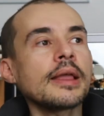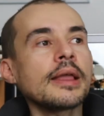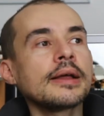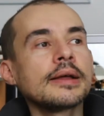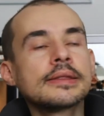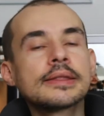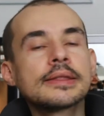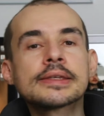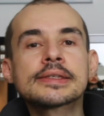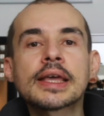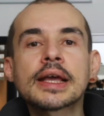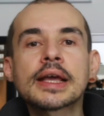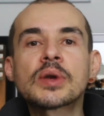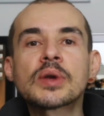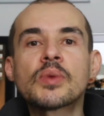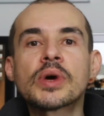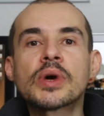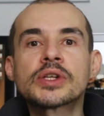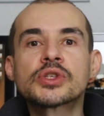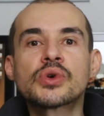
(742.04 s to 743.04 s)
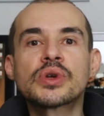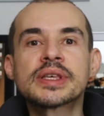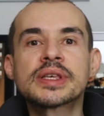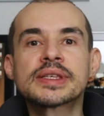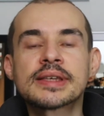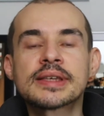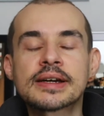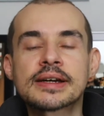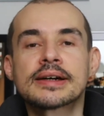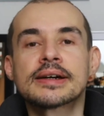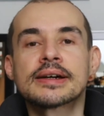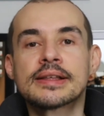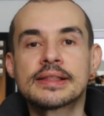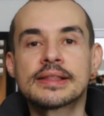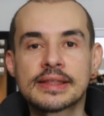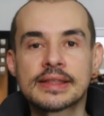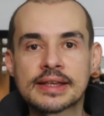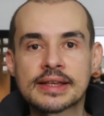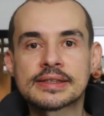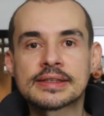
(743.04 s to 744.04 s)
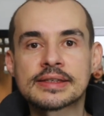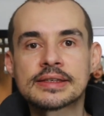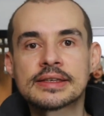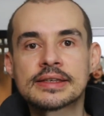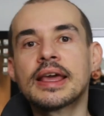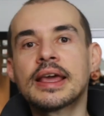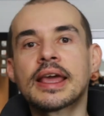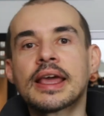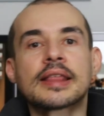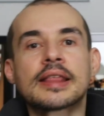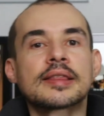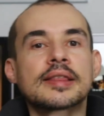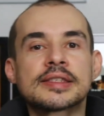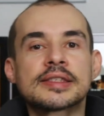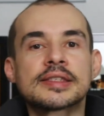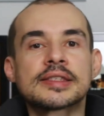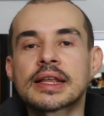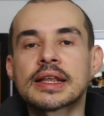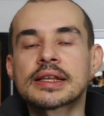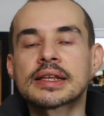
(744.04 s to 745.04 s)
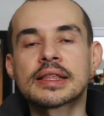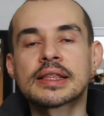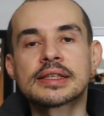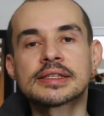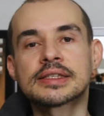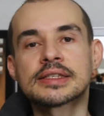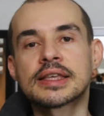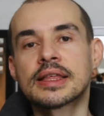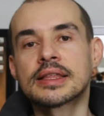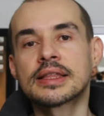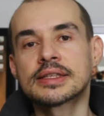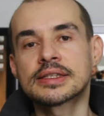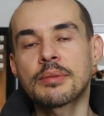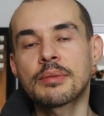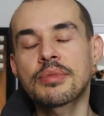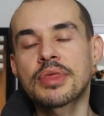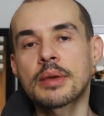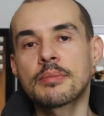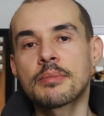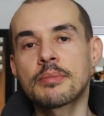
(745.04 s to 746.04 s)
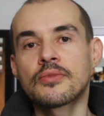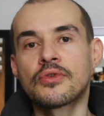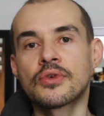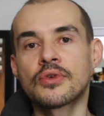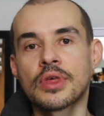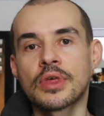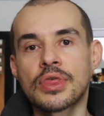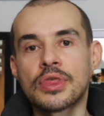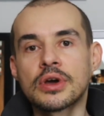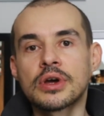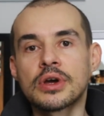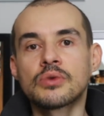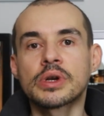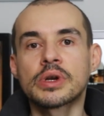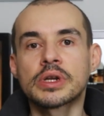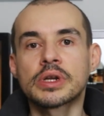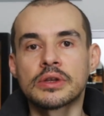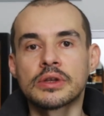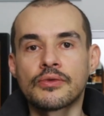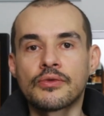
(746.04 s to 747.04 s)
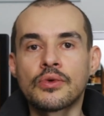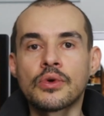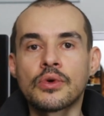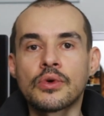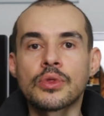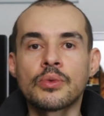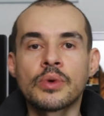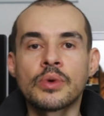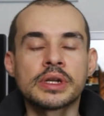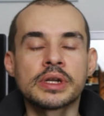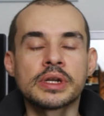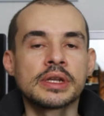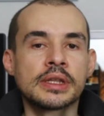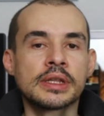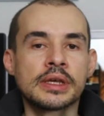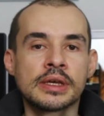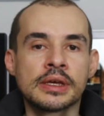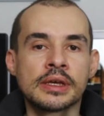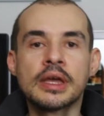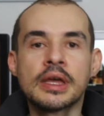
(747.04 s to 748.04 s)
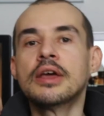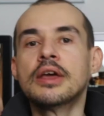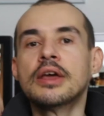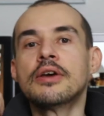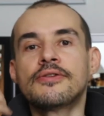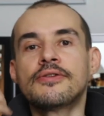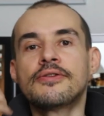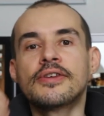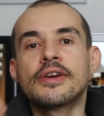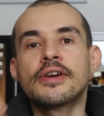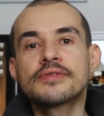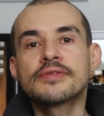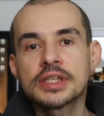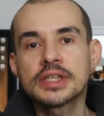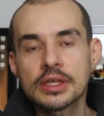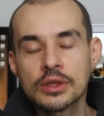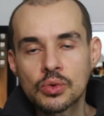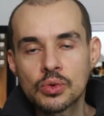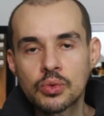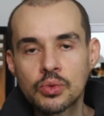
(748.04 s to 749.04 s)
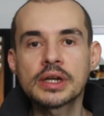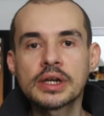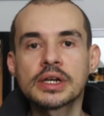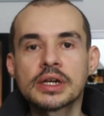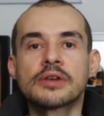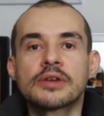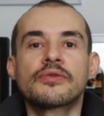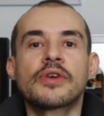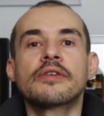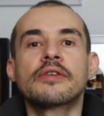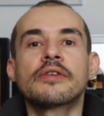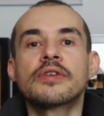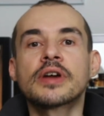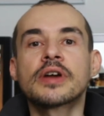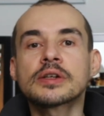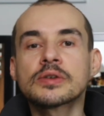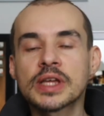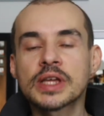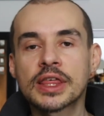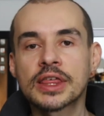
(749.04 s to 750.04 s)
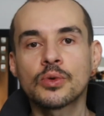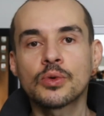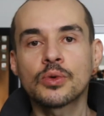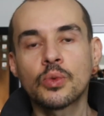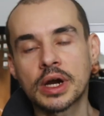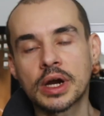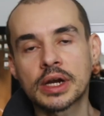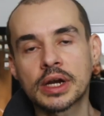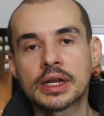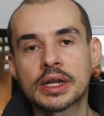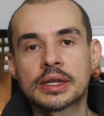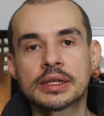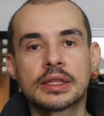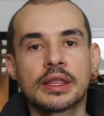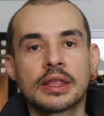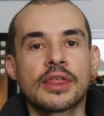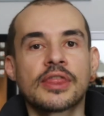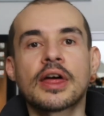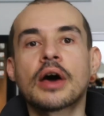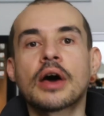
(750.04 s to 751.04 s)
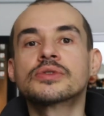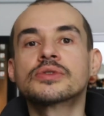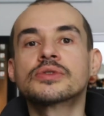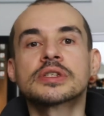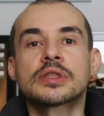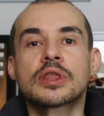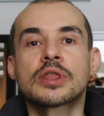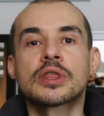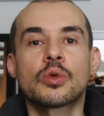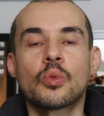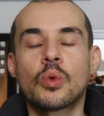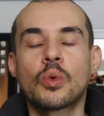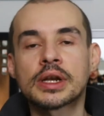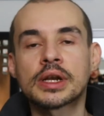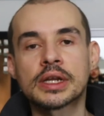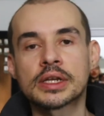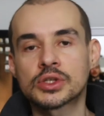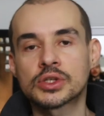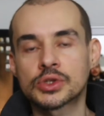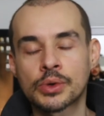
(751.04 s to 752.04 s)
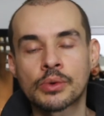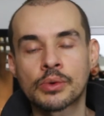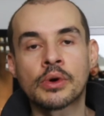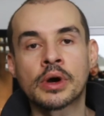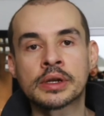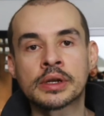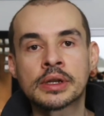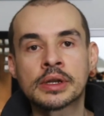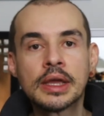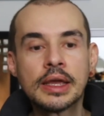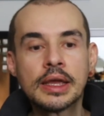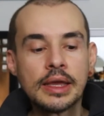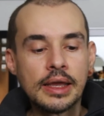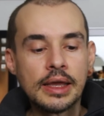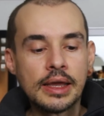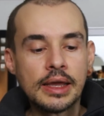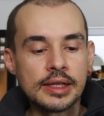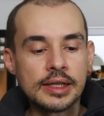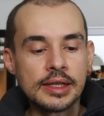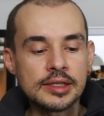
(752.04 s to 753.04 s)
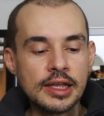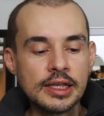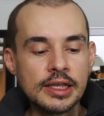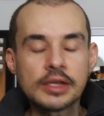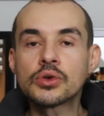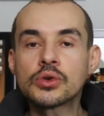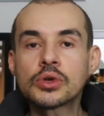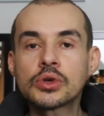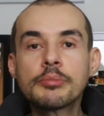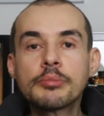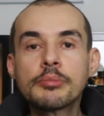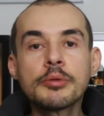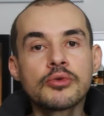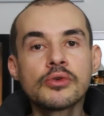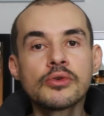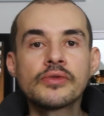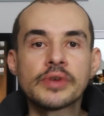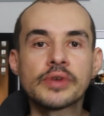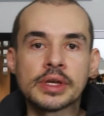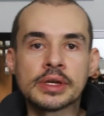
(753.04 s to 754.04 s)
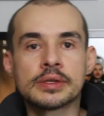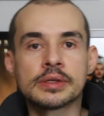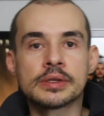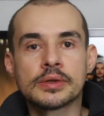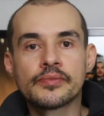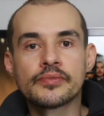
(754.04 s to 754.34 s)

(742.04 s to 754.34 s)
and the second one is gonna suck less, and the same thing for the third one, and the fourth one, and the 50th one, and 500th one, and the 1,000th one, and so on. It's like you keep improving it.